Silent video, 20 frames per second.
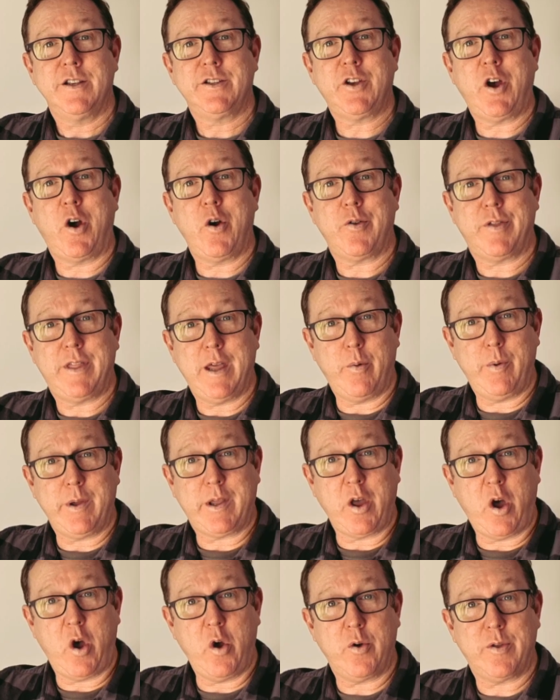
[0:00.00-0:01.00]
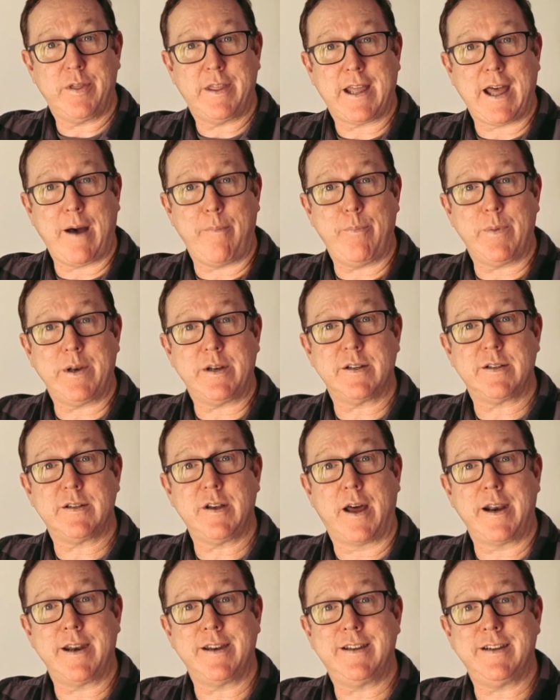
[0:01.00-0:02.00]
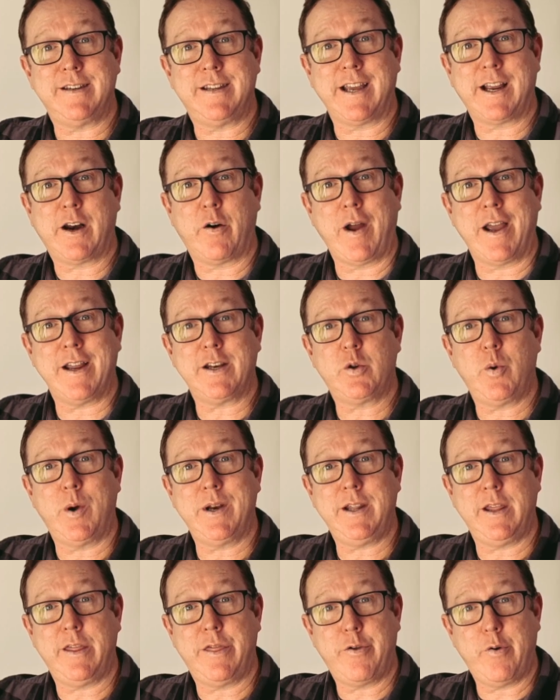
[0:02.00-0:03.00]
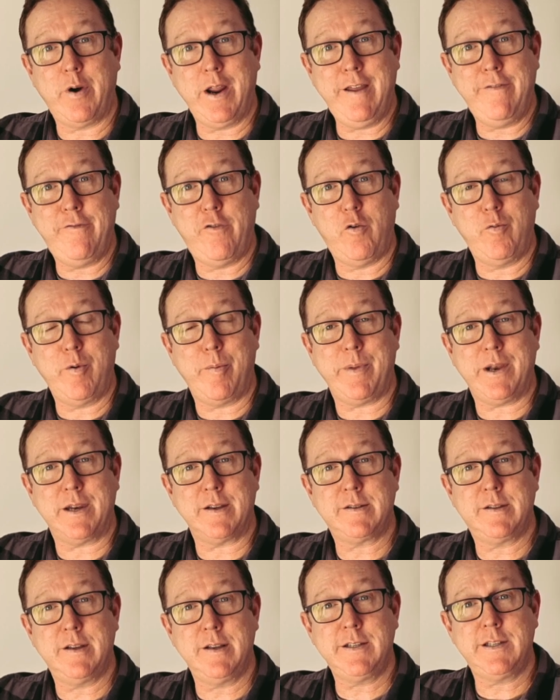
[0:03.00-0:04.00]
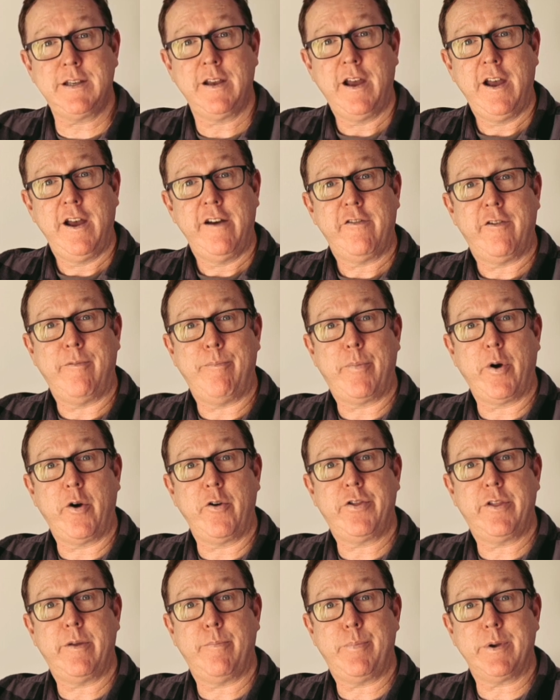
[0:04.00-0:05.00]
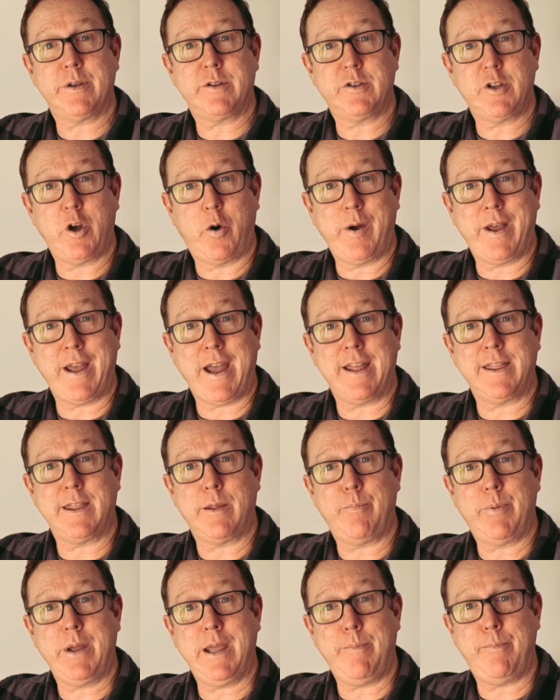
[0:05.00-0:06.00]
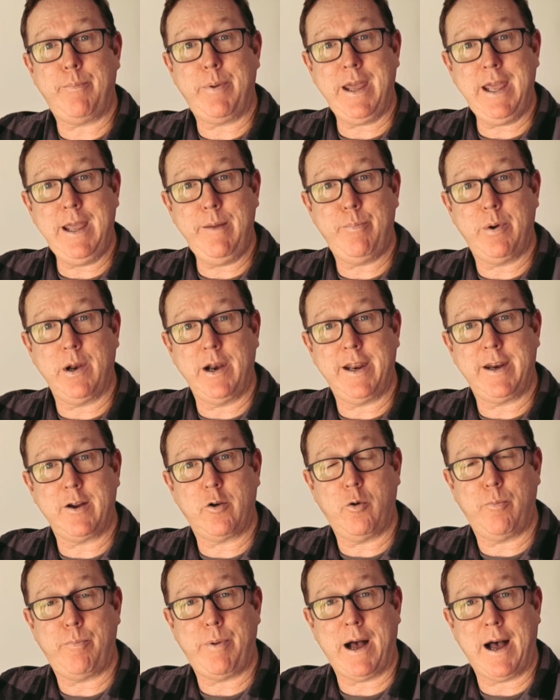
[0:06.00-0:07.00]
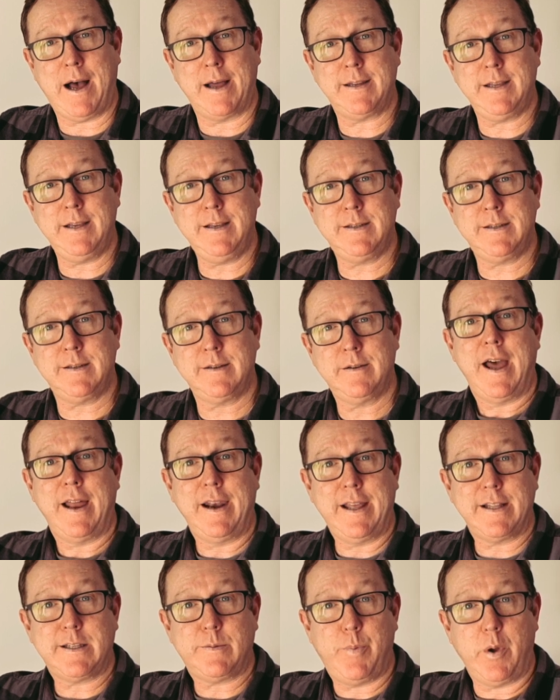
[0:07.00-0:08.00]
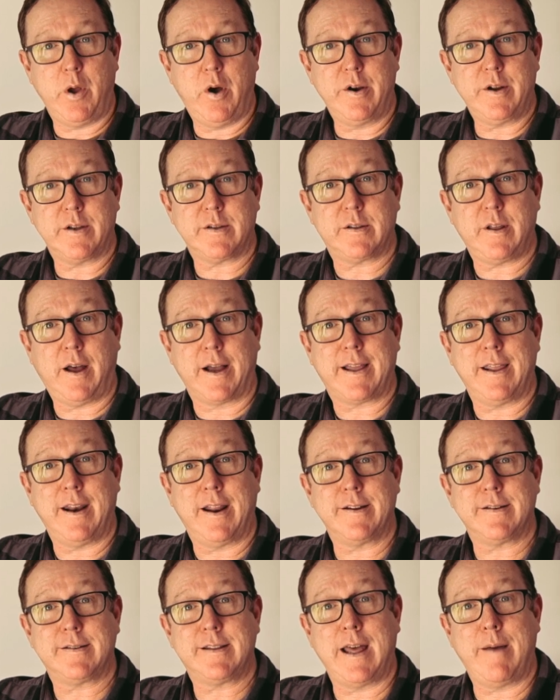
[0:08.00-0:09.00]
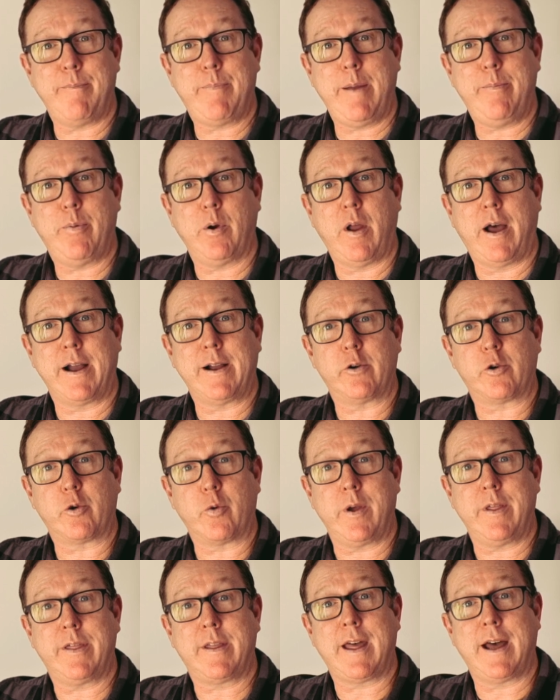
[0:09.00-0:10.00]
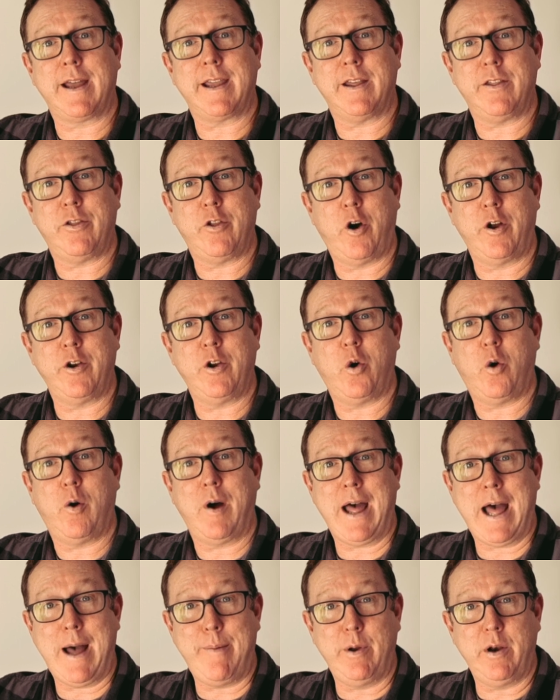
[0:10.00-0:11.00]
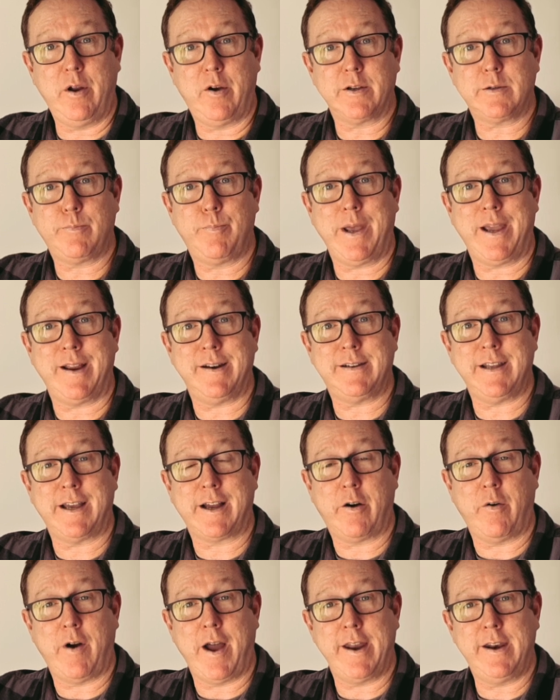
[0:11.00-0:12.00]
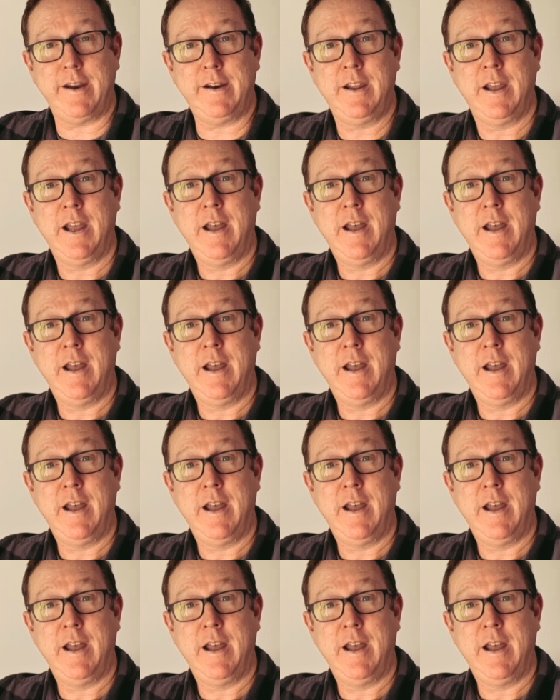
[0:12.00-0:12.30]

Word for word: So there we go, the government deciding to decorate 23 former ministers from both the PSOE and the PP political parties. And let's be honest, I can understand people like Ruiz Gallardón or Abalos being decorated,